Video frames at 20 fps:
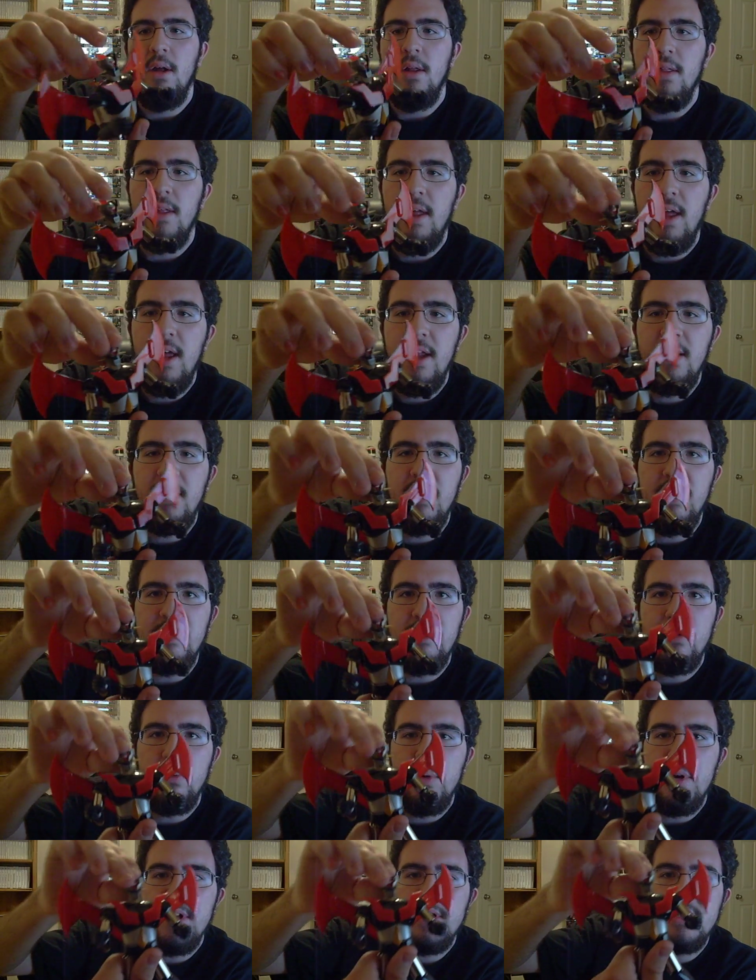The head can
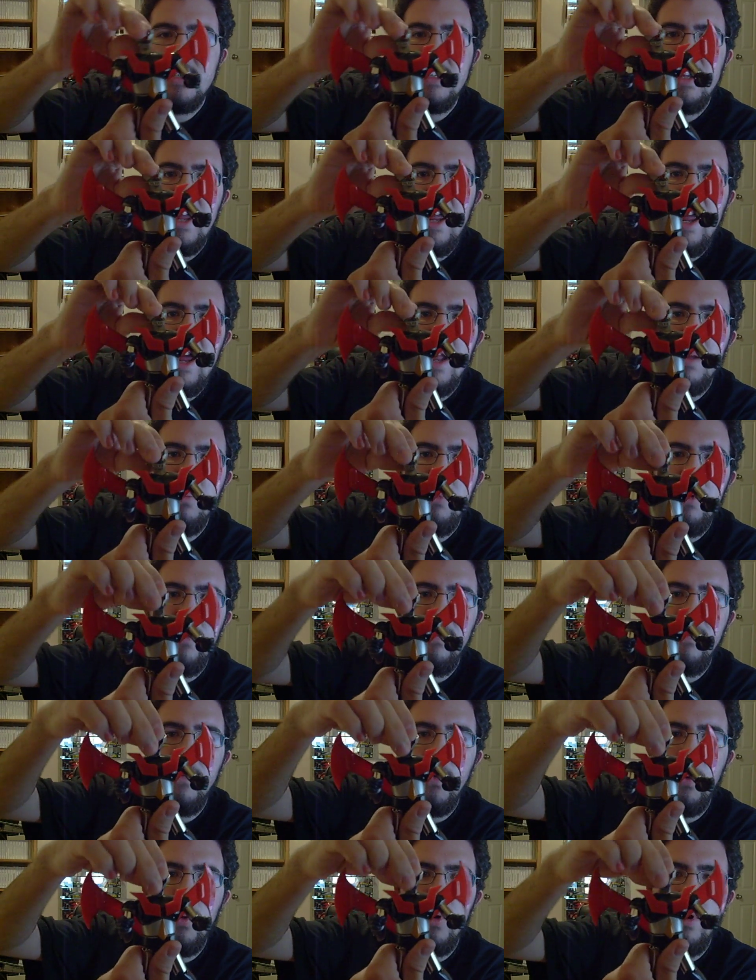twist and move
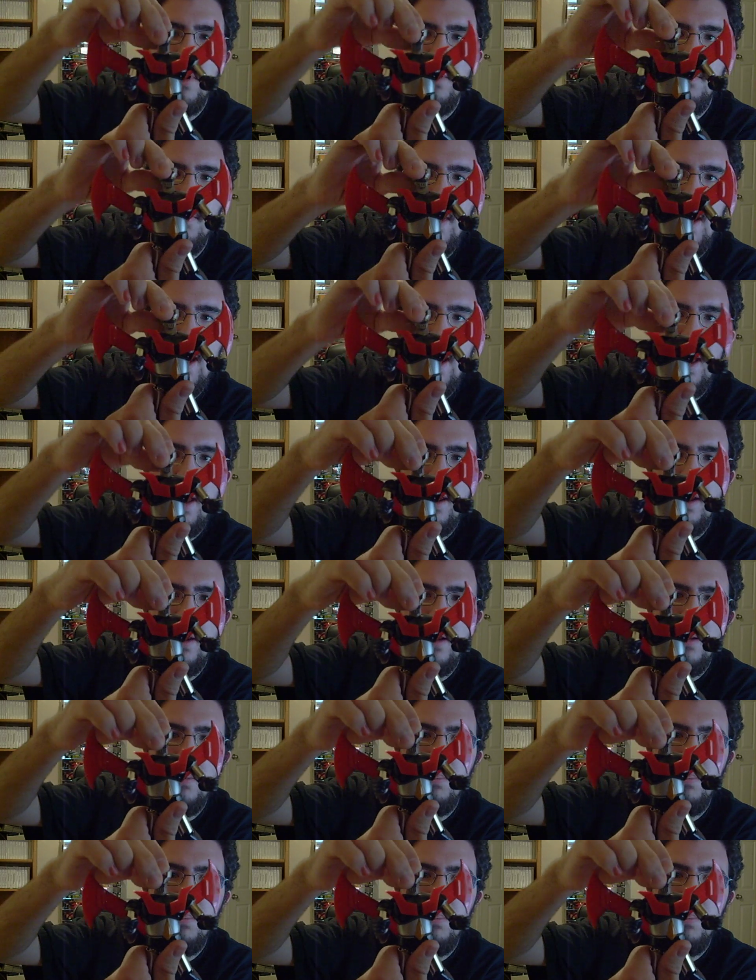forward and back.